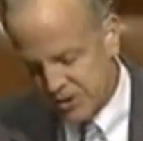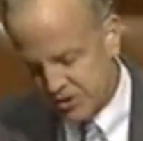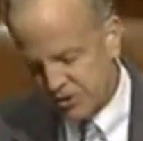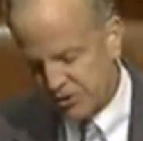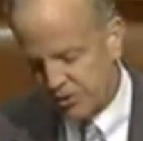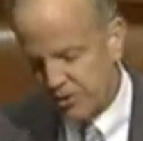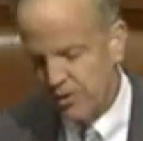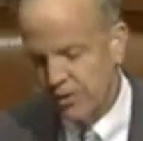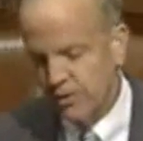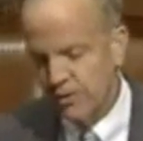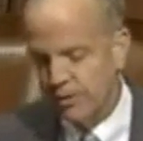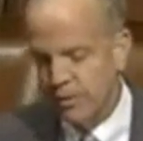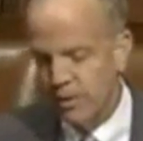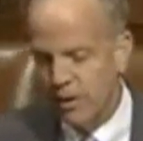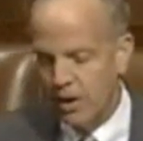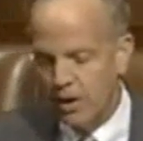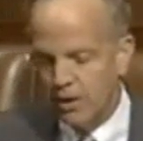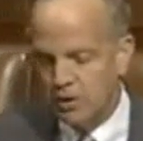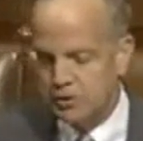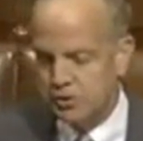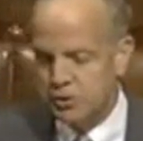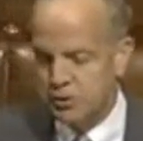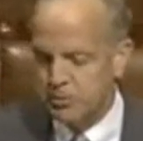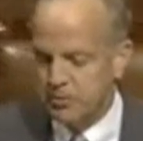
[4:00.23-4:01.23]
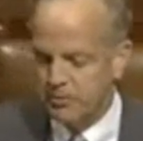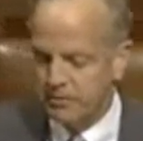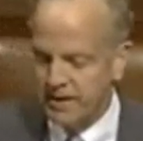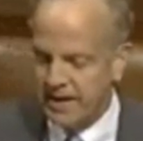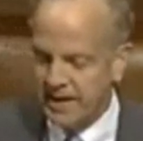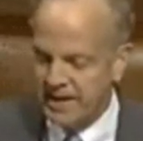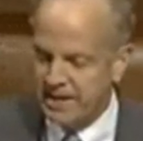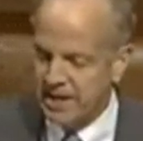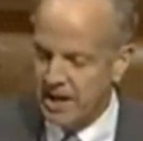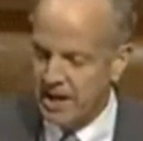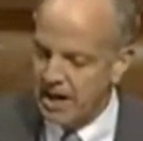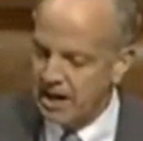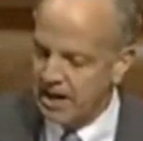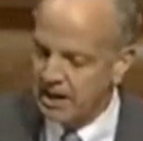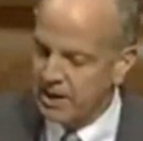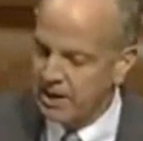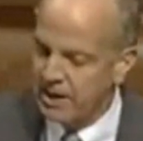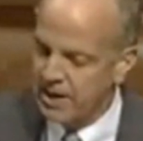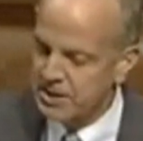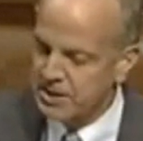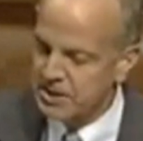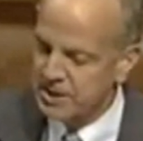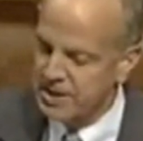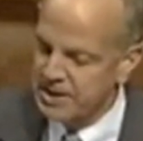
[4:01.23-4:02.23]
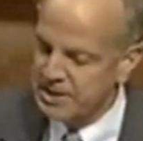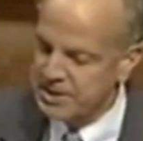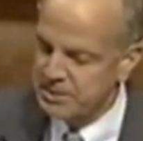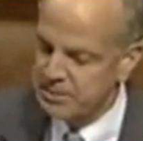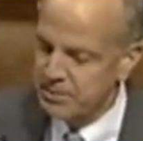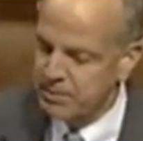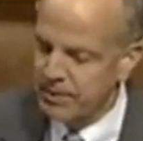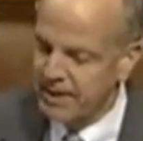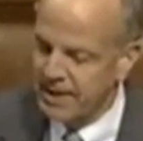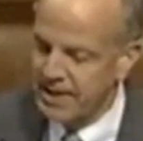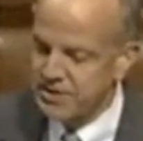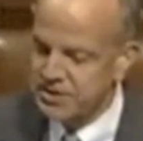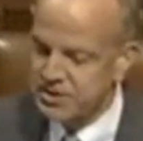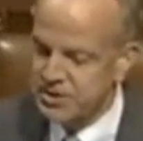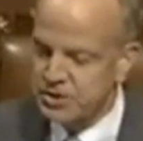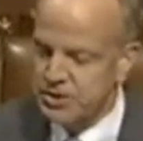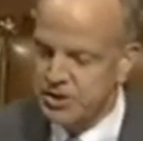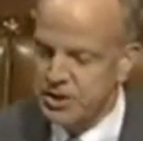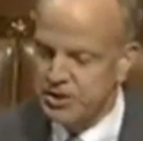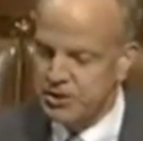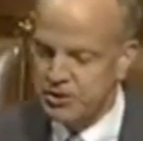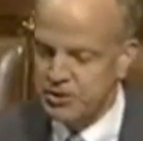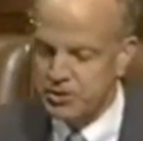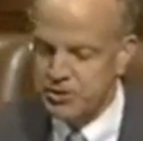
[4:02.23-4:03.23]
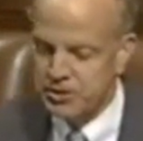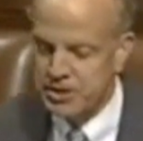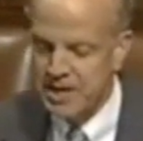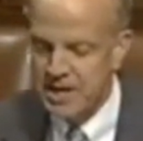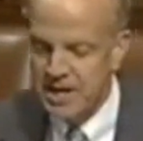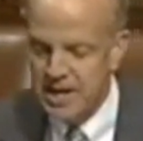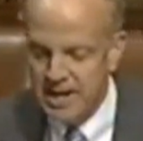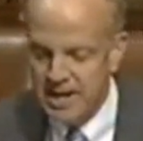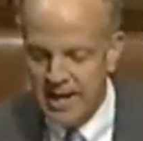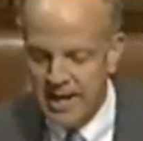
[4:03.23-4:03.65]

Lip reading: Center also provides Holocaust lesson plans to teachers